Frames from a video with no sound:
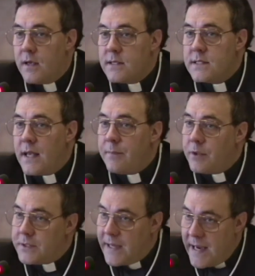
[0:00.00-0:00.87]

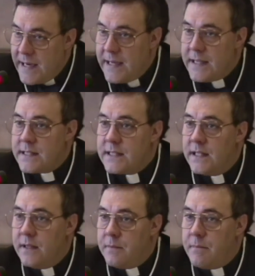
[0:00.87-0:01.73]

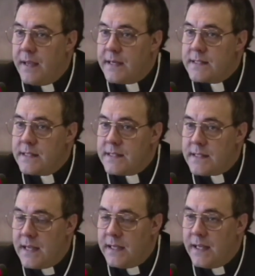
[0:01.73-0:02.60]
simultaneously makes the
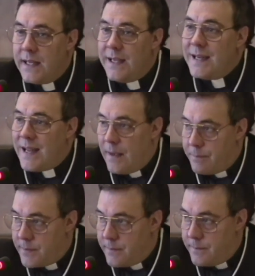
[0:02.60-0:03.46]
state
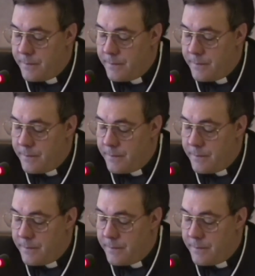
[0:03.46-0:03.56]
inapt